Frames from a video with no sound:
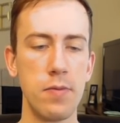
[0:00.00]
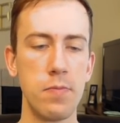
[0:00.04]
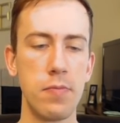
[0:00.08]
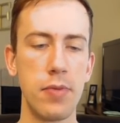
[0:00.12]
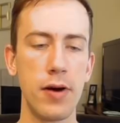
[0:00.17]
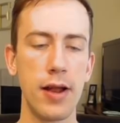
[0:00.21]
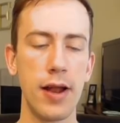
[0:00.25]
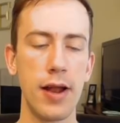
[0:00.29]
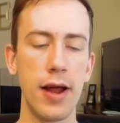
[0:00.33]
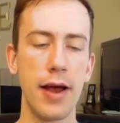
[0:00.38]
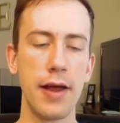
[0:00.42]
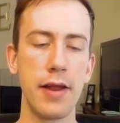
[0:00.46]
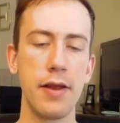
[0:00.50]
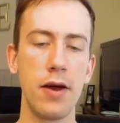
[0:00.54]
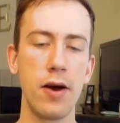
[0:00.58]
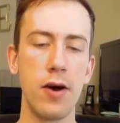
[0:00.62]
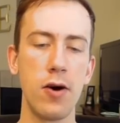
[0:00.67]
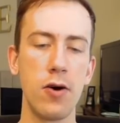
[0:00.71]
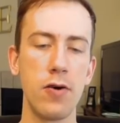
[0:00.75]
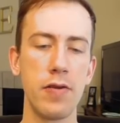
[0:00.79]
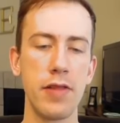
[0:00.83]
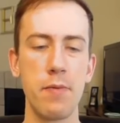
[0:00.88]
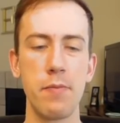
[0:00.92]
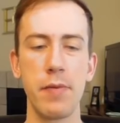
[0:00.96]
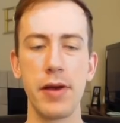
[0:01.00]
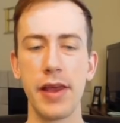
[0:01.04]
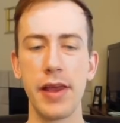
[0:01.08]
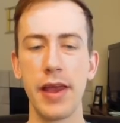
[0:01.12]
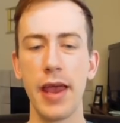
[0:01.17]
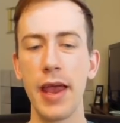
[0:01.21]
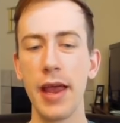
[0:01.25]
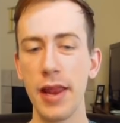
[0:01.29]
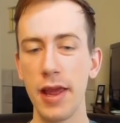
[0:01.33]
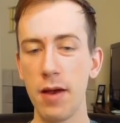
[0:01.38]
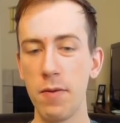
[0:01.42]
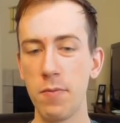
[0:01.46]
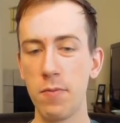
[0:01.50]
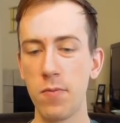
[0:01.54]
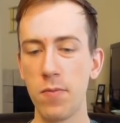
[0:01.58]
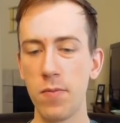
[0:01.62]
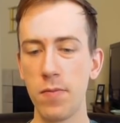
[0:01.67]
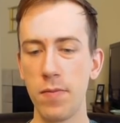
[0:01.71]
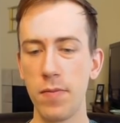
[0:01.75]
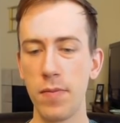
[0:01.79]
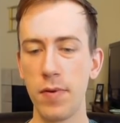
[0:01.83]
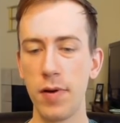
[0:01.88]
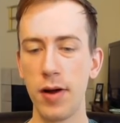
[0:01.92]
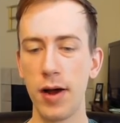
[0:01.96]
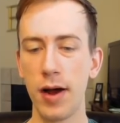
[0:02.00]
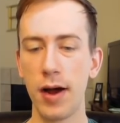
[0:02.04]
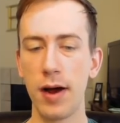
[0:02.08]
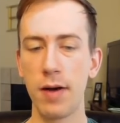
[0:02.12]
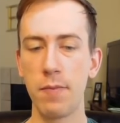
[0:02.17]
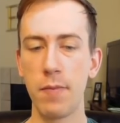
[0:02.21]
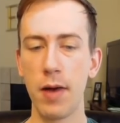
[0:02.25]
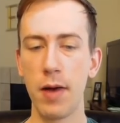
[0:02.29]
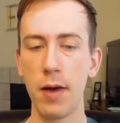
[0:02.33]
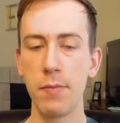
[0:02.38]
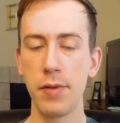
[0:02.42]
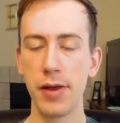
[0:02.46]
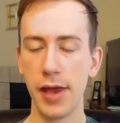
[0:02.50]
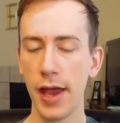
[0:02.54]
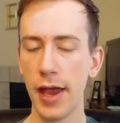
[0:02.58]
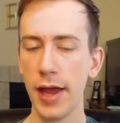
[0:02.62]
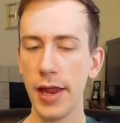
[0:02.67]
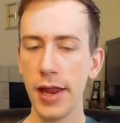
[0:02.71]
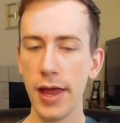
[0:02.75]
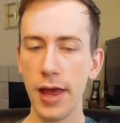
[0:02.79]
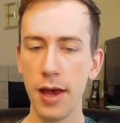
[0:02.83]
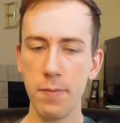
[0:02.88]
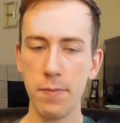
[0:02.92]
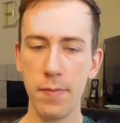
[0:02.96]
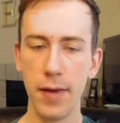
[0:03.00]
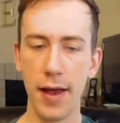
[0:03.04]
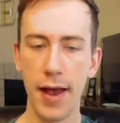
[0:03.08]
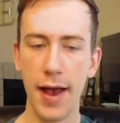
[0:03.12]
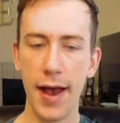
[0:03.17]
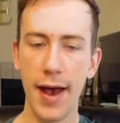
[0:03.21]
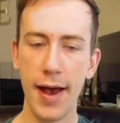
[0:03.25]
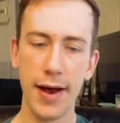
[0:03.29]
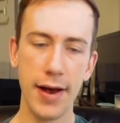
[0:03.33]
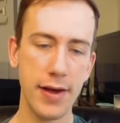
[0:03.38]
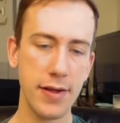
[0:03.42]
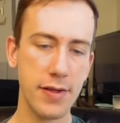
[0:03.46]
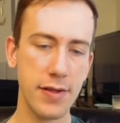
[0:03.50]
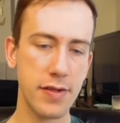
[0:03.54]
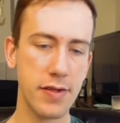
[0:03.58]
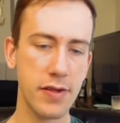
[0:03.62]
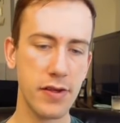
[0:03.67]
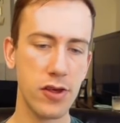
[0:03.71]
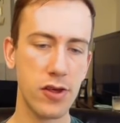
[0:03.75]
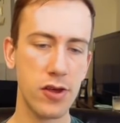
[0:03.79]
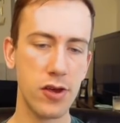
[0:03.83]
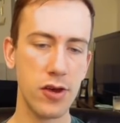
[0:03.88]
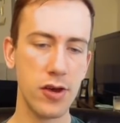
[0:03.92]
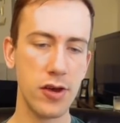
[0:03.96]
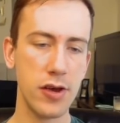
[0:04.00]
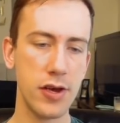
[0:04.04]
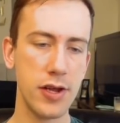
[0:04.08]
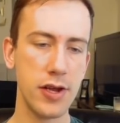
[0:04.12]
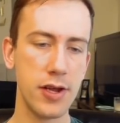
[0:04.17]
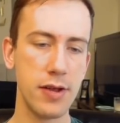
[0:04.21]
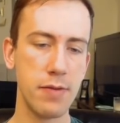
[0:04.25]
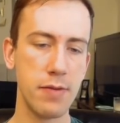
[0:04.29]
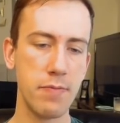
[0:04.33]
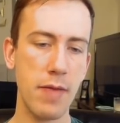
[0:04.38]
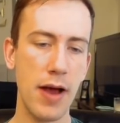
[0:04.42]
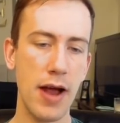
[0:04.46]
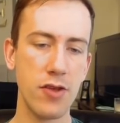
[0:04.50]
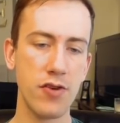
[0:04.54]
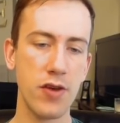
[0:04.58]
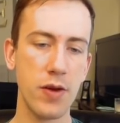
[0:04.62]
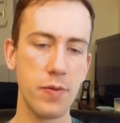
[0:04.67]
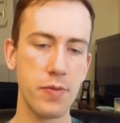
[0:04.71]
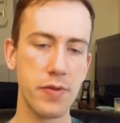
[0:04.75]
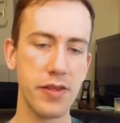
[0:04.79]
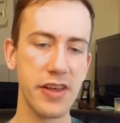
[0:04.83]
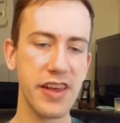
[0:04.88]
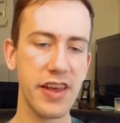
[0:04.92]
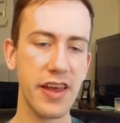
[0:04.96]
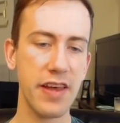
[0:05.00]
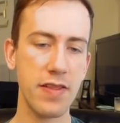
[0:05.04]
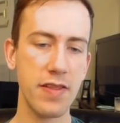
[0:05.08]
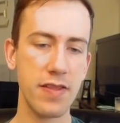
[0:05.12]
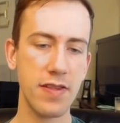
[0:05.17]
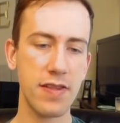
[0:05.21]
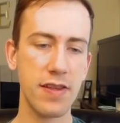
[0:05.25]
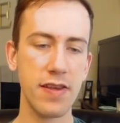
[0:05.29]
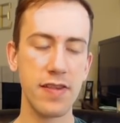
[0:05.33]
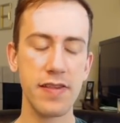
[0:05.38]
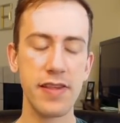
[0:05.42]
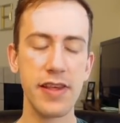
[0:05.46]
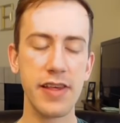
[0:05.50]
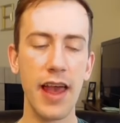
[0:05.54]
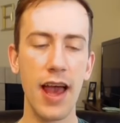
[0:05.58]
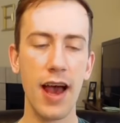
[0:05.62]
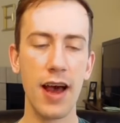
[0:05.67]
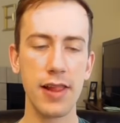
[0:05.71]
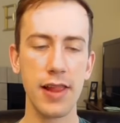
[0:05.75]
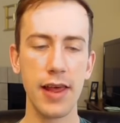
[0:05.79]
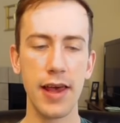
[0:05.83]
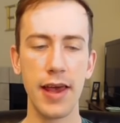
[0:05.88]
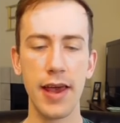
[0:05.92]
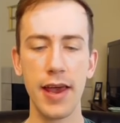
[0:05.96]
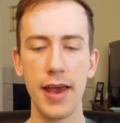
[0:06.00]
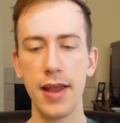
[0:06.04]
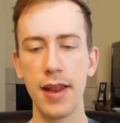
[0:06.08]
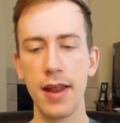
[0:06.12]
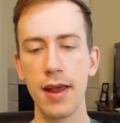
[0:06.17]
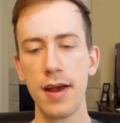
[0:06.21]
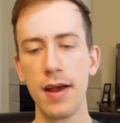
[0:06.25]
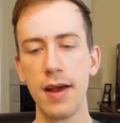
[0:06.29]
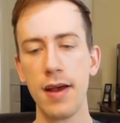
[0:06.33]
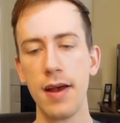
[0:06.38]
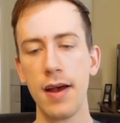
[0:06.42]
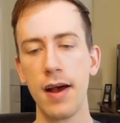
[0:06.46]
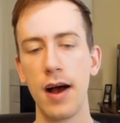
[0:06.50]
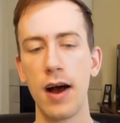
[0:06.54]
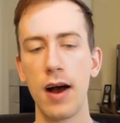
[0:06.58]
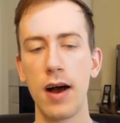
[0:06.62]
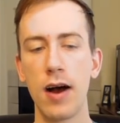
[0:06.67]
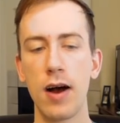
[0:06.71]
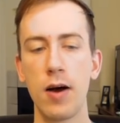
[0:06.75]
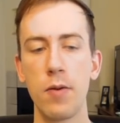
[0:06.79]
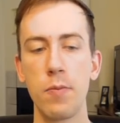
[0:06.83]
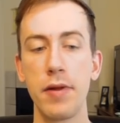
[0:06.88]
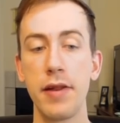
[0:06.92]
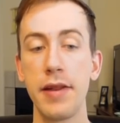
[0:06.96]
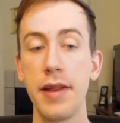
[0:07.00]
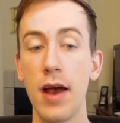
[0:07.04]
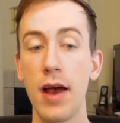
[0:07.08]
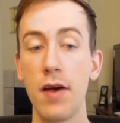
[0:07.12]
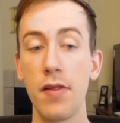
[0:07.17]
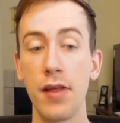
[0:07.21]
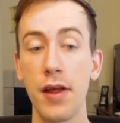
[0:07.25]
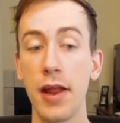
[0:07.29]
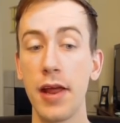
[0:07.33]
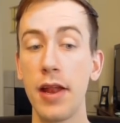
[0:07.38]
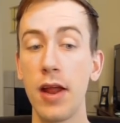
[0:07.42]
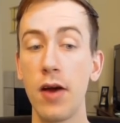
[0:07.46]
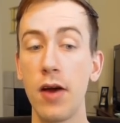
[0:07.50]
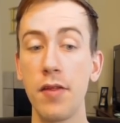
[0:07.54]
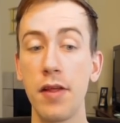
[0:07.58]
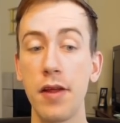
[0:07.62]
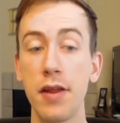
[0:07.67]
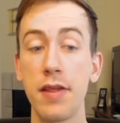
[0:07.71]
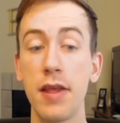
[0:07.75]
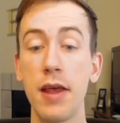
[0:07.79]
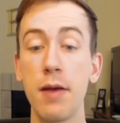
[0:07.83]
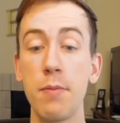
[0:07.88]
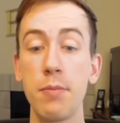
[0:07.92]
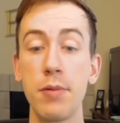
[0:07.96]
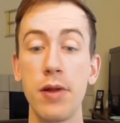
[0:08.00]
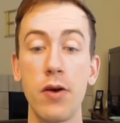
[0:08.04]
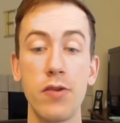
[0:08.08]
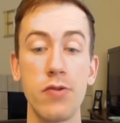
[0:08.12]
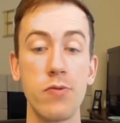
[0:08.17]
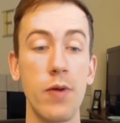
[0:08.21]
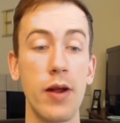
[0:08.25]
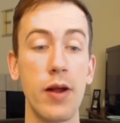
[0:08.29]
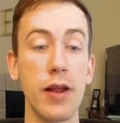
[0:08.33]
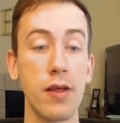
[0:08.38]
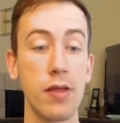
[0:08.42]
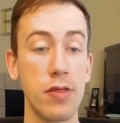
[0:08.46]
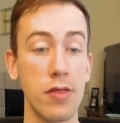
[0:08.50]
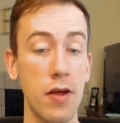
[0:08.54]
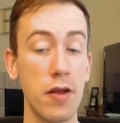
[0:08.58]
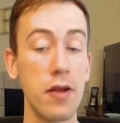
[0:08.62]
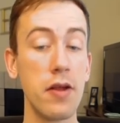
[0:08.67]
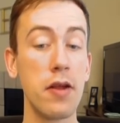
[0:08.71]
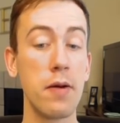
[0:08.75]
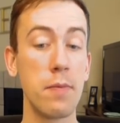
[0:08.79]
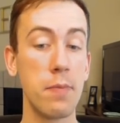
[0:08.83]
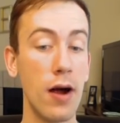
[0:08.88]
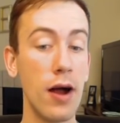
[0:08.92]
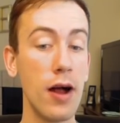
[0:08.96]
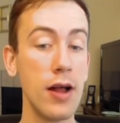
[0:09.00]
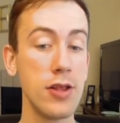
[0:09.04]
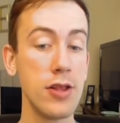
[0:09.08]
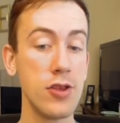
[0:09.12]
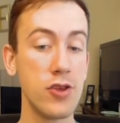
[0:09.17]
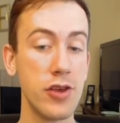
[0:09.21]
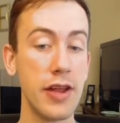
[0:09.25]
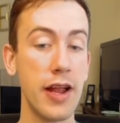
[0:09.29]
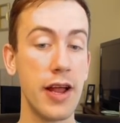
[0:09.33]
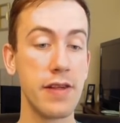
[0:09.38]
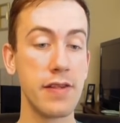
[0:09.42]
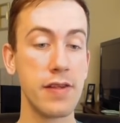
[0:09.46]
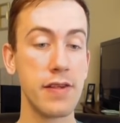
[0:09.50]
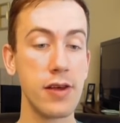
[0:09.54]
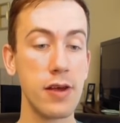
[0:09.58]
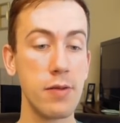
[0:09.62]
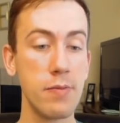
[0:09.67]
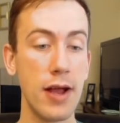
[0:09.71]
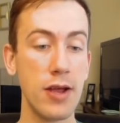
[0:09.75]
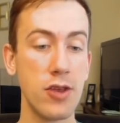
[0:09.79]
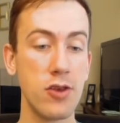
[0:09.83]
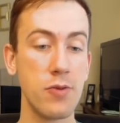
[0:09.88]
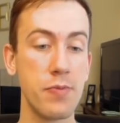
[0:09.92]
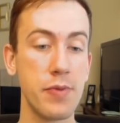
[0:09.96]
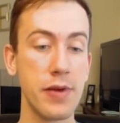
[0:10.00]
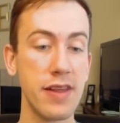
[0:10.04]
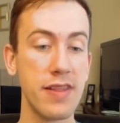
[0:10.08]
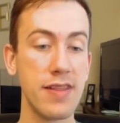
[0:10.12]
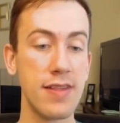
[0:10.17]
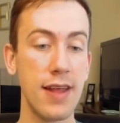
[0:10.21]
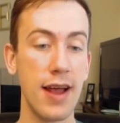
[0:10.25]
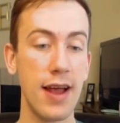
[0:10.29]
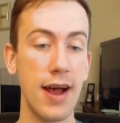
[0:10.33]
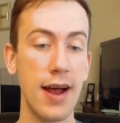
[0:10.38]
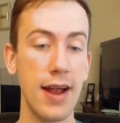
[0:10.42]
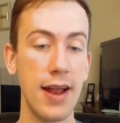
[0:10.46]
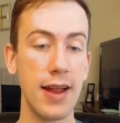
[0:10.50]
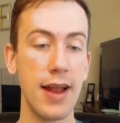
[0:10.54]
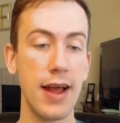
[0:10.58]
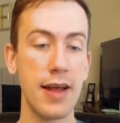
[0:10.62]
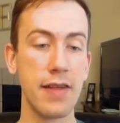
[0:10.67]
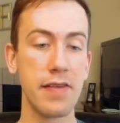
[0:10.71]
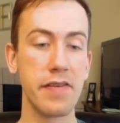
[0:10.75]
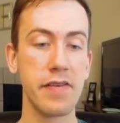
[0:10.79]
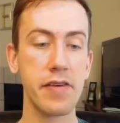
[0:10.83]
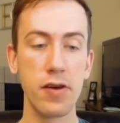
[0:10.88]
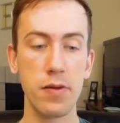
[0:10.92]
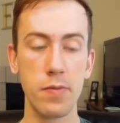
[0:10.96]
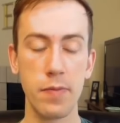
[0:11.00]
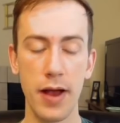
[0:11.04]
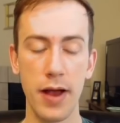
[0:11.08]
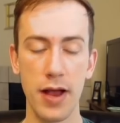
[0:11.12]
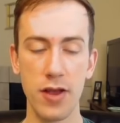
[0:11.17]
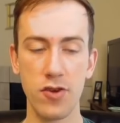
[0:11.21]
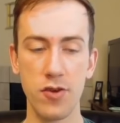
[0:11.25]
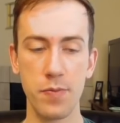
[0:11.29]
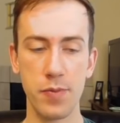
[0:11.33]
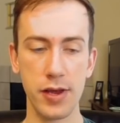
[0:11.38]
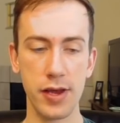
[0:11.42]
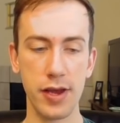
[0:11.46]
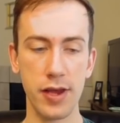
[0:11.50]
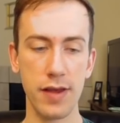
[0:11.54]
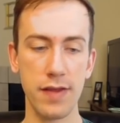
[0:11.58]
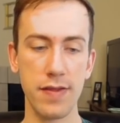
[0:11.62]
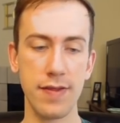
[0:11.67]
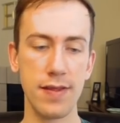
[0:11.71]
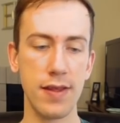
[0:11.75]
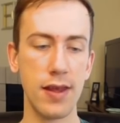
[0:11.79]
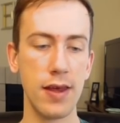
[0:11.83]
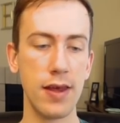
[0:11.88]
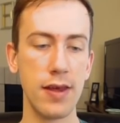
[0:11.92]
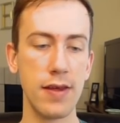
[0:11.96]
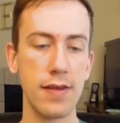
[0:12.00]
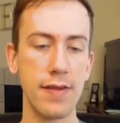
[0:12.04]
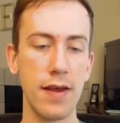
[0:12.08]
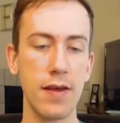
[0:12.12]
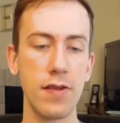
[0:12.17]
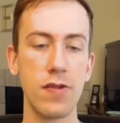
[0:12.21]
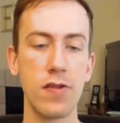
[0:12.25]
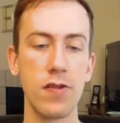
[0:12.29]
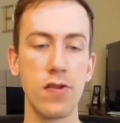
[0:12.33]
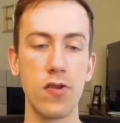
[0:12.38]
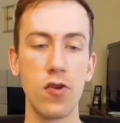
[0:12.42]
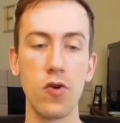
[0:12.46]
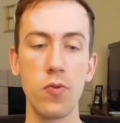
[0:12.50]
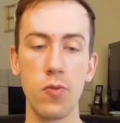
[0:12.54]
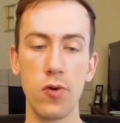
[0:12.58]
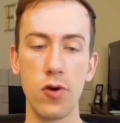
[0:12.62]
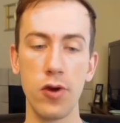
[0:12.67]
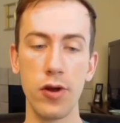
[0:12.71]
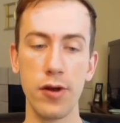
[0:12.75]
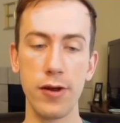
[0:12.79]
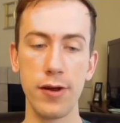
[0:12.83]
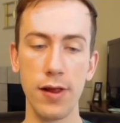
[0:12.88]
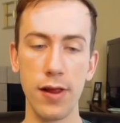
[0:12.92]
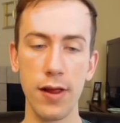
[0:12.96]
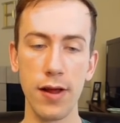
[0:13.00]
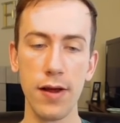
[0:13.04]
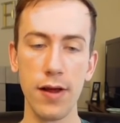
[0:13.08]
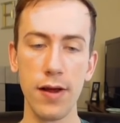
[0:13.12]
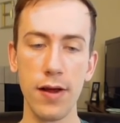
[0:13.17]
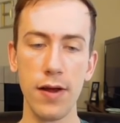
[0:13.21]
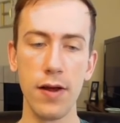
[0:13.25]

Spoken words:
But I know that Meganium, my Meganium has good matchups against his Gallade. Now that I know that his Hypno is running Thunder Punch, it has a good matchup against that and has a good matchup against his Azumarill.